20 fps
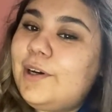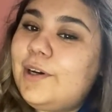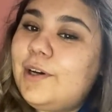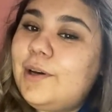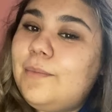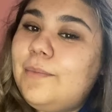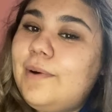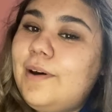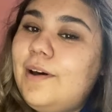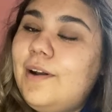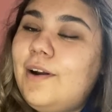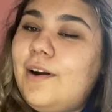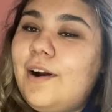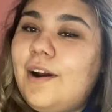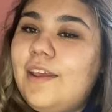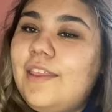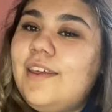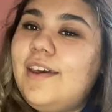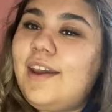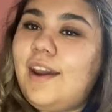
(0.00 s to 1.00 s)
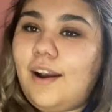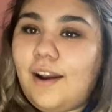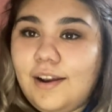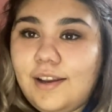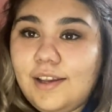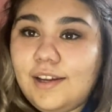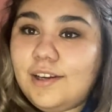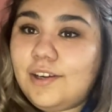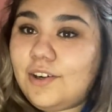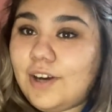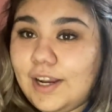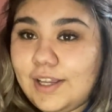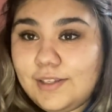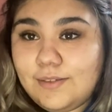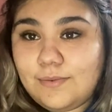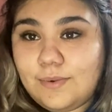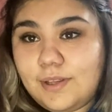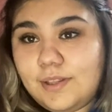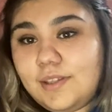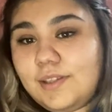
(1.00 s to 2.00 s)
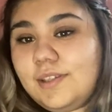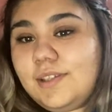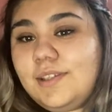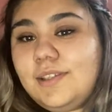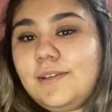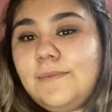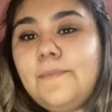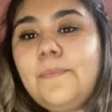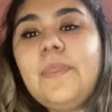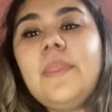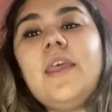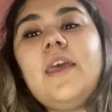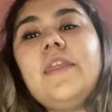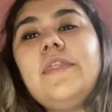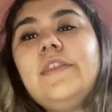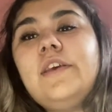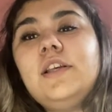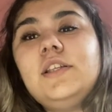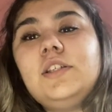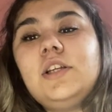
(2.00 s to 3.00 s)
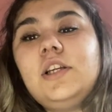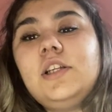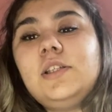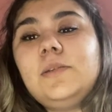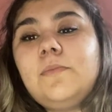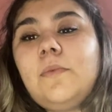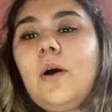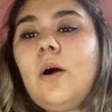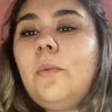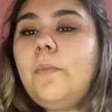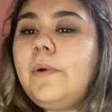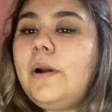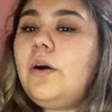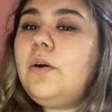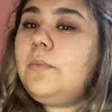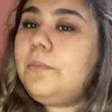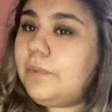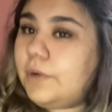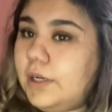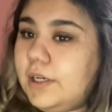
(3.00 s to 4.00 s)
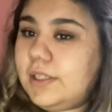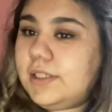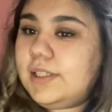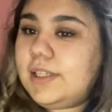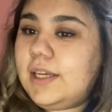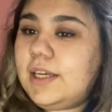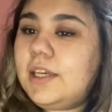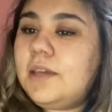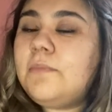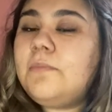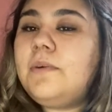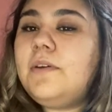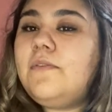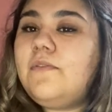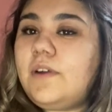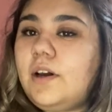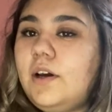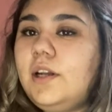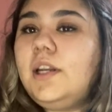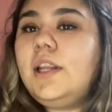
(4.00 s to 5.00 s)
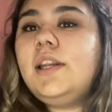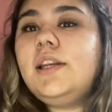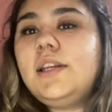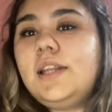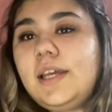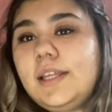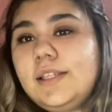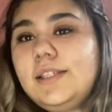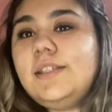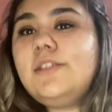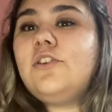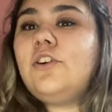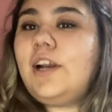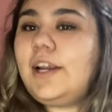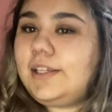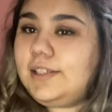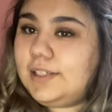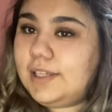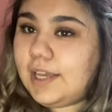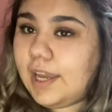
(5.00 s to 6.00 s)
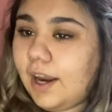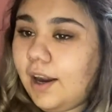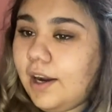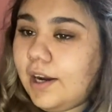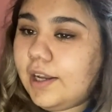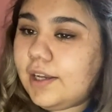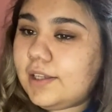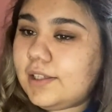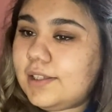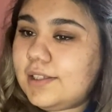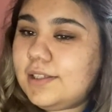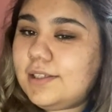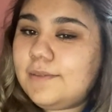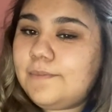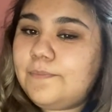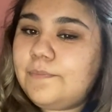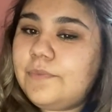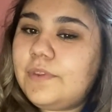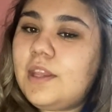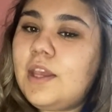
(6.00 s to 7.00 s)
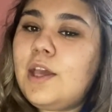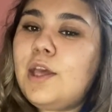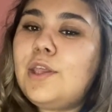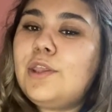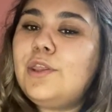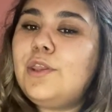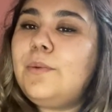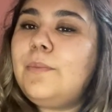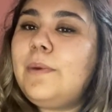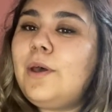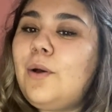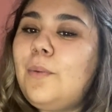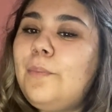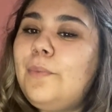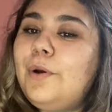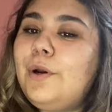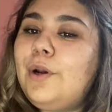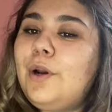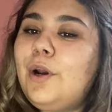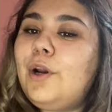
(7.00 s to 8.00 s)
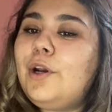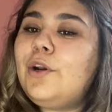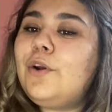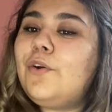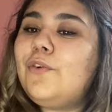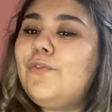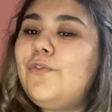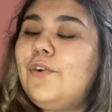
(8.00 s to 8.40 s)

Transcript: about are the Aryan grass wrens. These are small brown birds that can be found in dense grassy areas. The male bird are known for